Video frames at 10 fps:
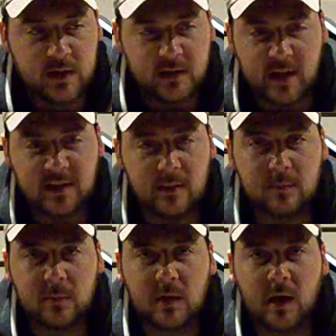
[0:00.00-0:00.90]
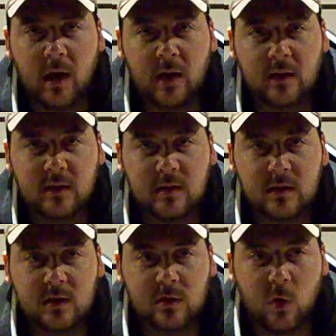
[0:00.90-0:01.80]
Take some
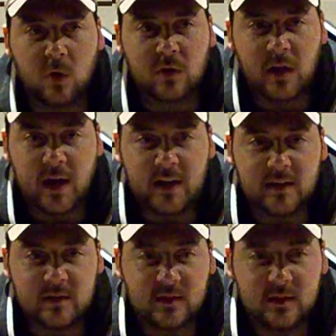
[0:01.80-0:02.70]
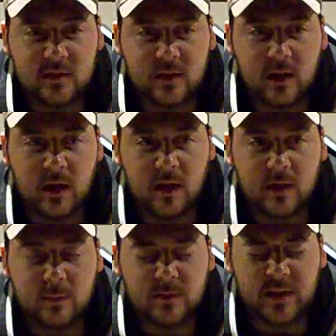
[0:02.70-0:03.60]
Gold Light
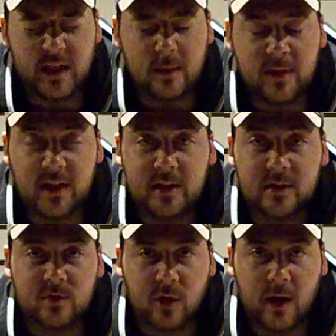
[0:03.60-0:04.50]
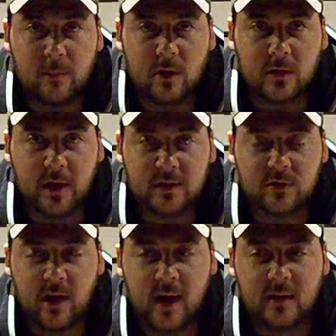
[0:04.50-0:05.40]
DME dry malt
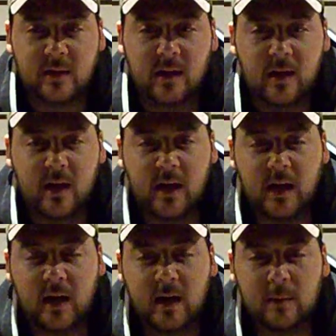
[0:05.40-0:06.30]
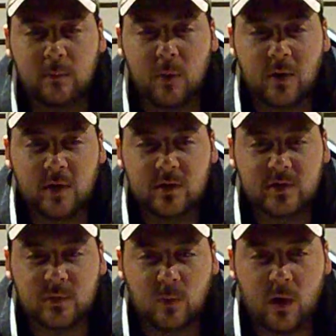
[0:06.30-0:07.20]
extract and boil
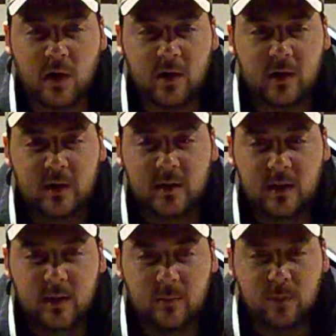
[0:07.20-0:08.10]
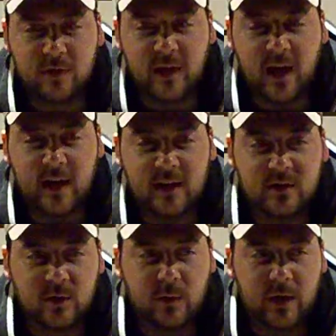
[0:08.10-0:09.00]
some water. Put that
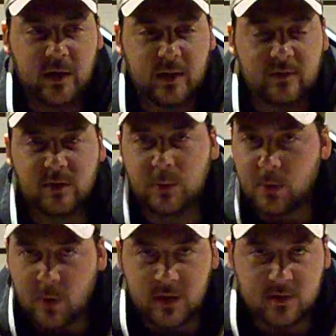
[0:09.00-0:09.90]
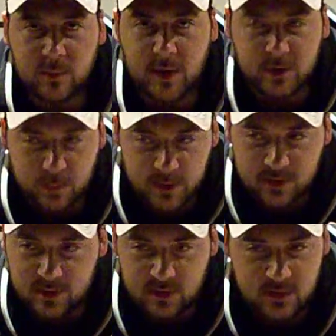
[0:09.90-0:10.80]
into it. If somebody wants the
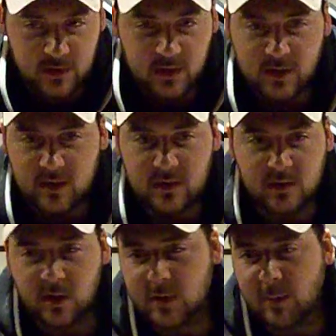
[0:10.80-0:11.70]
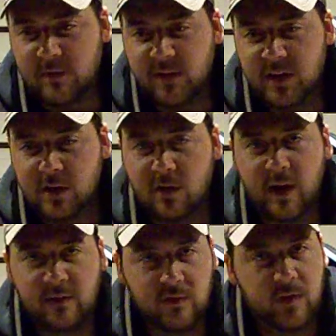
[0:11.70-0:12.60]
measurements, look at my video. I
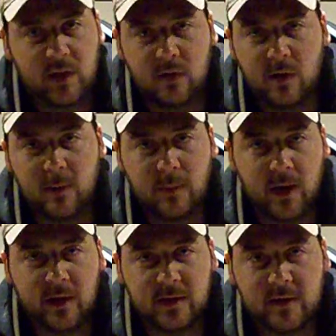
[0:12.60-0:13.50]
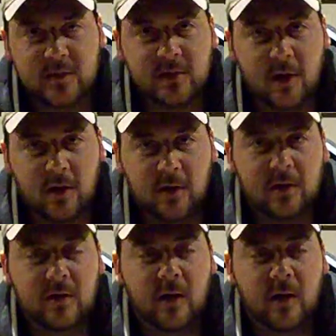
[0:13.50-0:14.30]
have a video up on a yeast starter.